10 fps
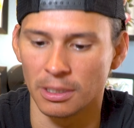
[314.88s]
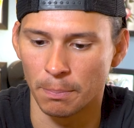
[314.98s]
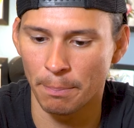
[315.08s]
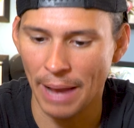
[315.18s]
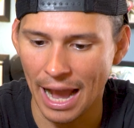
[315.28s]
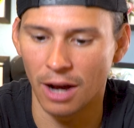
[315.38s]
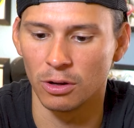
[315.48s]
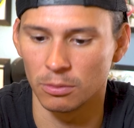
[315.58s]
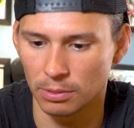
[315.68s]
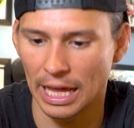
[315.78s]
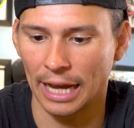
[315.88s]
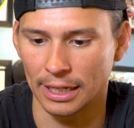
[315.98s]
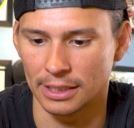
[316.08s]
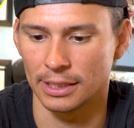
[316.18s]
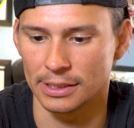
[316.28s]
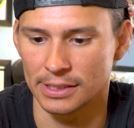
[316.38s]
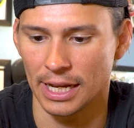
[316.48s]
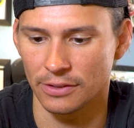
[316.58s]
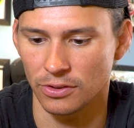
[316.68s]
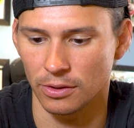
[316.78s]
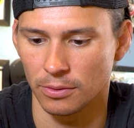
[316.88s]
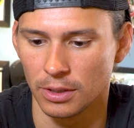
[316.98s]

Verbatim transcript: to pound black into this tattoo.